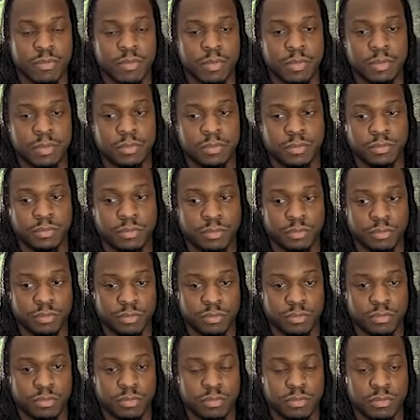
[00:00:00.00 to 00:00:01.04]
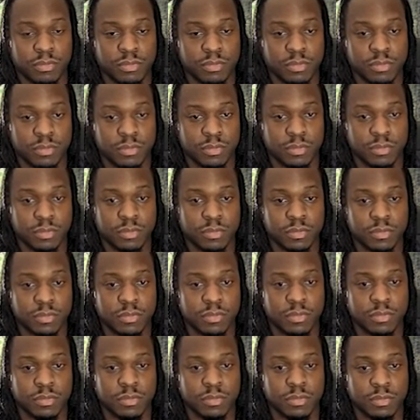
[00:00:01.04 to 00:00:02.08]

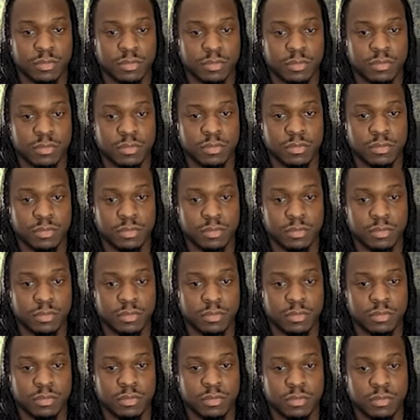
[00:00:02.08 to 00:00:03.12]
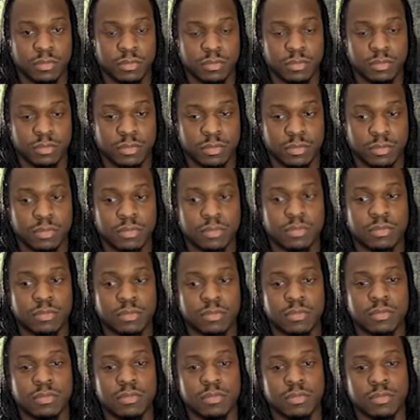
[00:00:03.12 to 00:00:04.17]

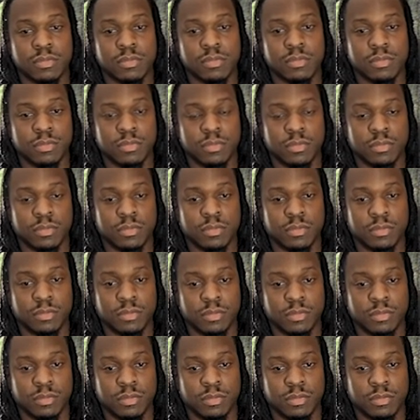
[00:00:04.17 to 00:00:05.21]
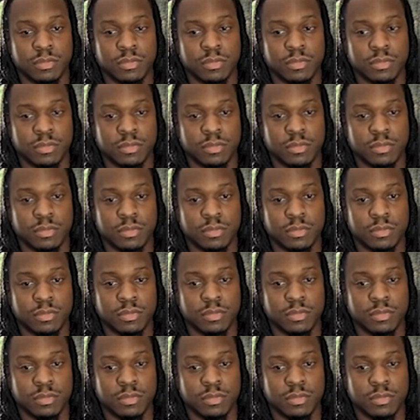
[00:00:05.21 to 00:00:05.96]
The person shown says nothing.